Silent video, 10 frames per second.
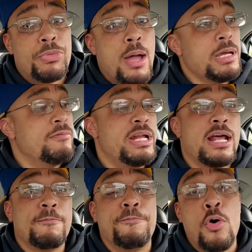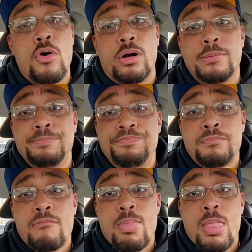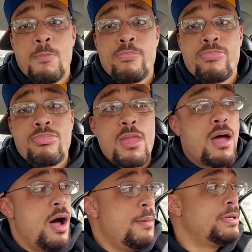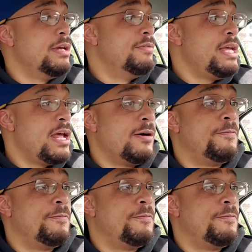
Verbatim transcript: I'm giving that a four. I'm giving that a